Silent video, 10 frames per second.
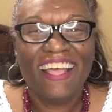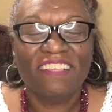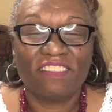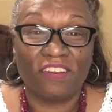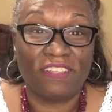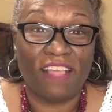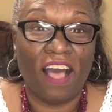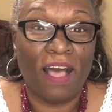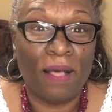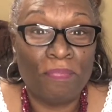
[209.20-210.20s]
So the,
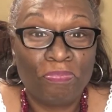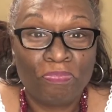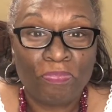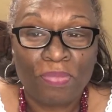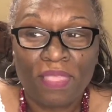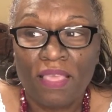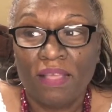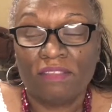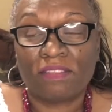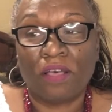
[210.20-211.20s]
um,
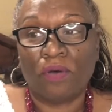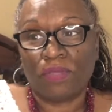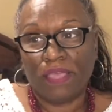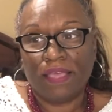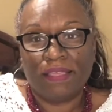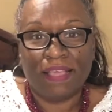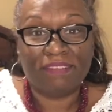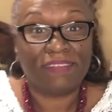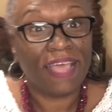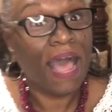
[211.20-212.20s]
so
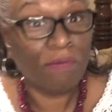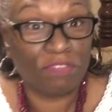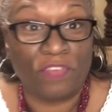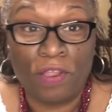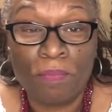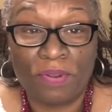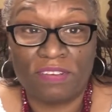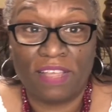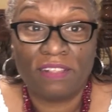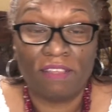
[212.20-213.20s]
yesterday I was very
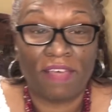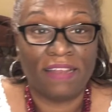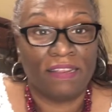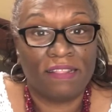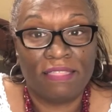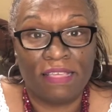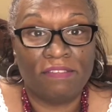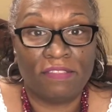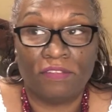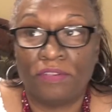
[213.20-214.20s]
productive. I did a
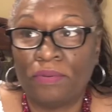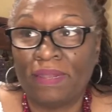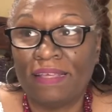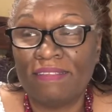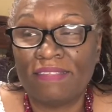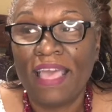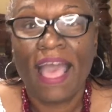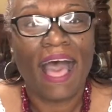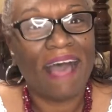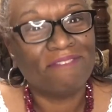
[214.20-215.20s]
things to do list.
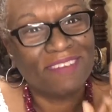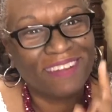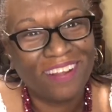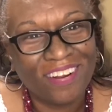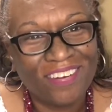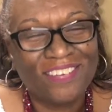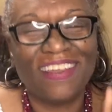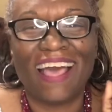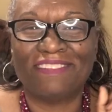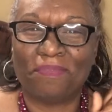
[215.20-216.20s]
I've
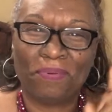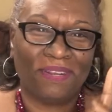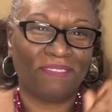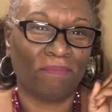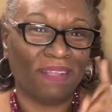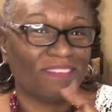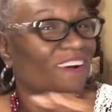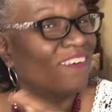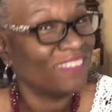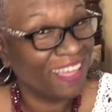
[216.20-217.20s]
learned not to put as much
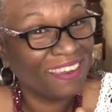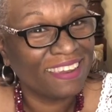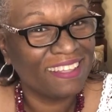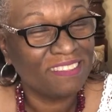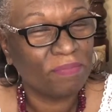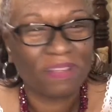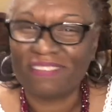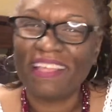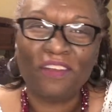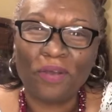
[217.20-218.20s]
on that list,
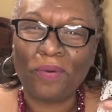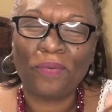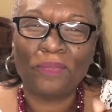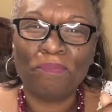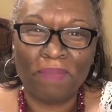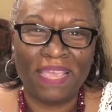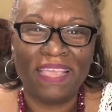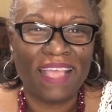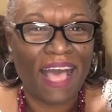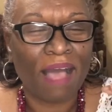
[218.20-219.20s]
because I know
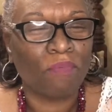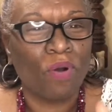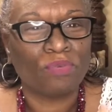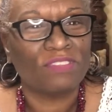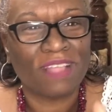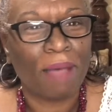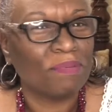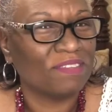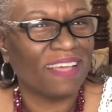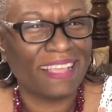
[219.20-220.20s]
me, I won't stop
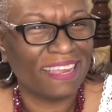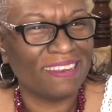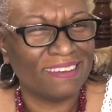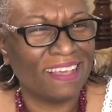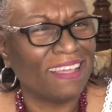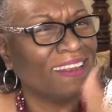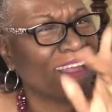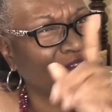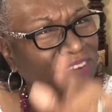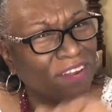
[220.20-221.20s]
until I get it done. And
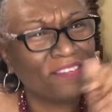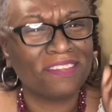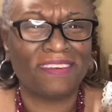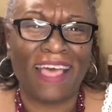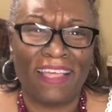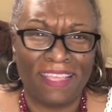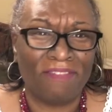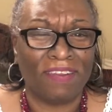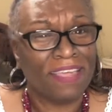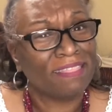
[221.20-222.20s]
I've learned to not
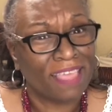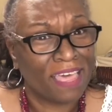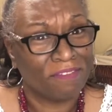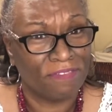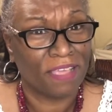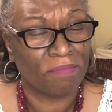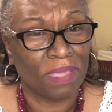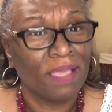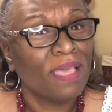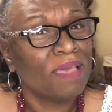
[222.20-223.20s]
even let that affect
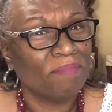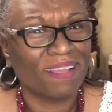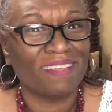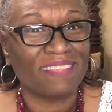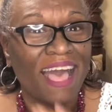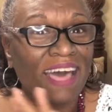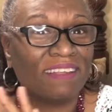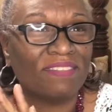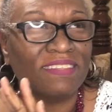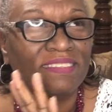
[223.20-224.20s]
me, because out
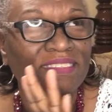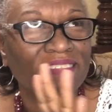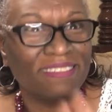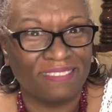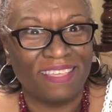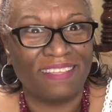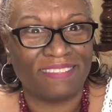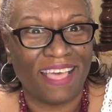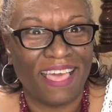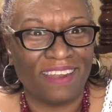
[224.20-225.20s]
of the six things
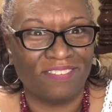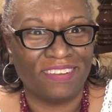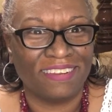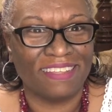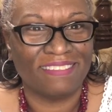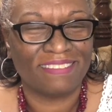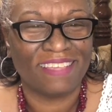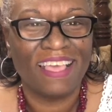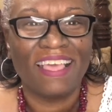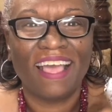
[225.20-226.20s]
I had on the list,
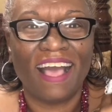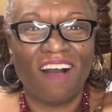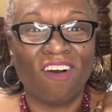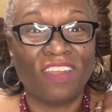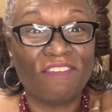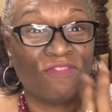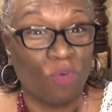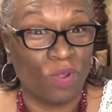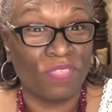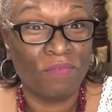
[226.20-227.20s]
only
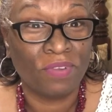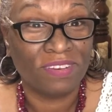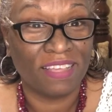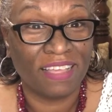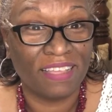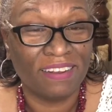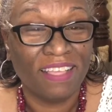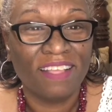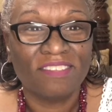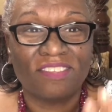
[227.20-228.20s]
four of them were done.
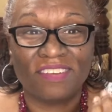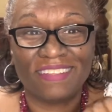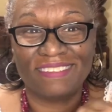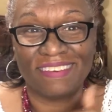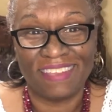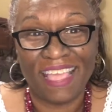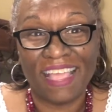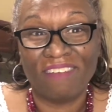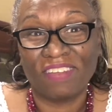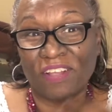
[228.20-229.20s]
So then
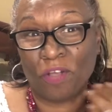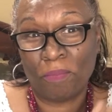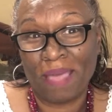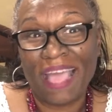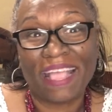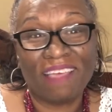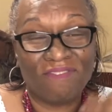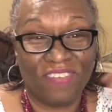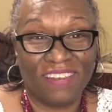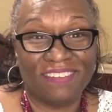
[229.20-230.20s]
today I'm going to go back and
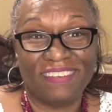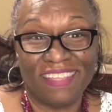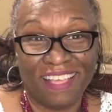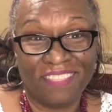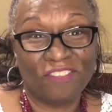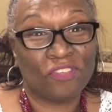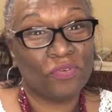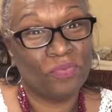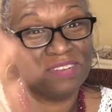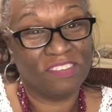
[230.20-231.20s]
finish the other two,
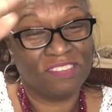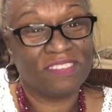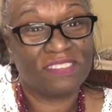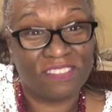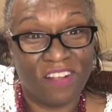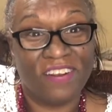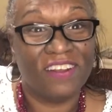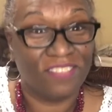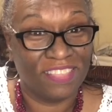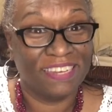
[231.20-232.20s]
which is
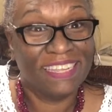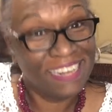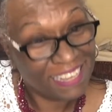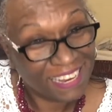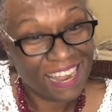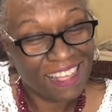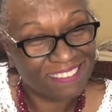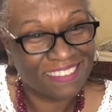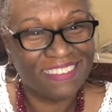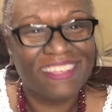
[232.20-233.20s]
starting on the linen
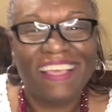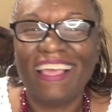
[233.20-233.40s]
closet.